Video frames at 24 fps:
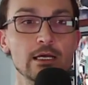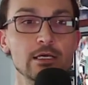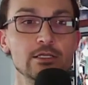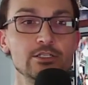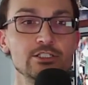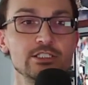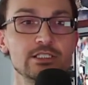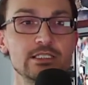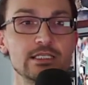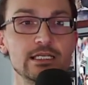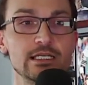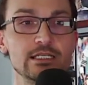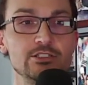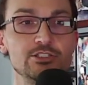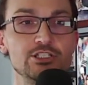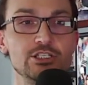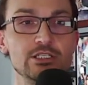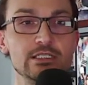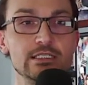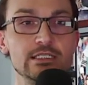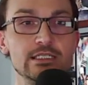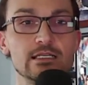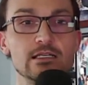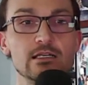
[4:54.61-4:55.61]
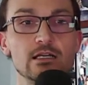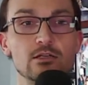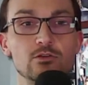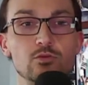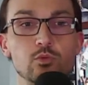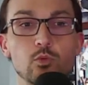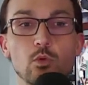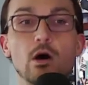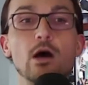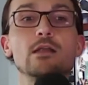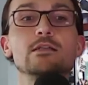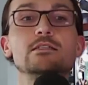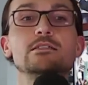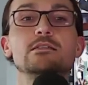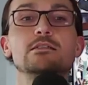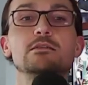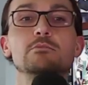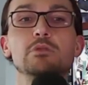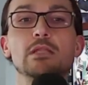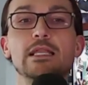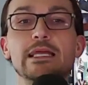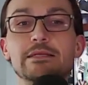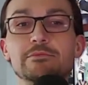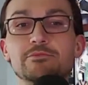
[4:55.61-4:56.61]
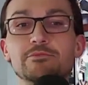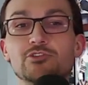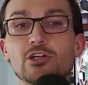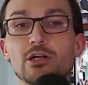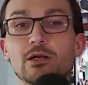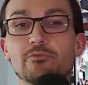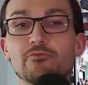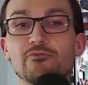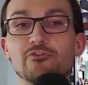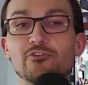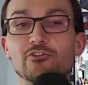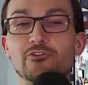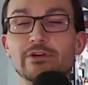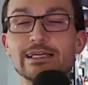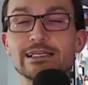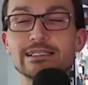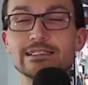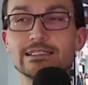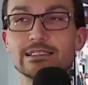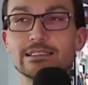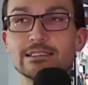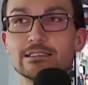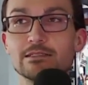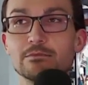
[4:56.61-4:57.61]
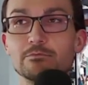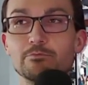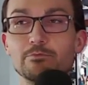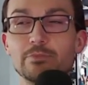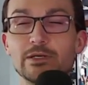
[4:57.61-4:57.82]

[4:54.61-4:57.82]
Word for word: She said she did not want to blame Trump for racism,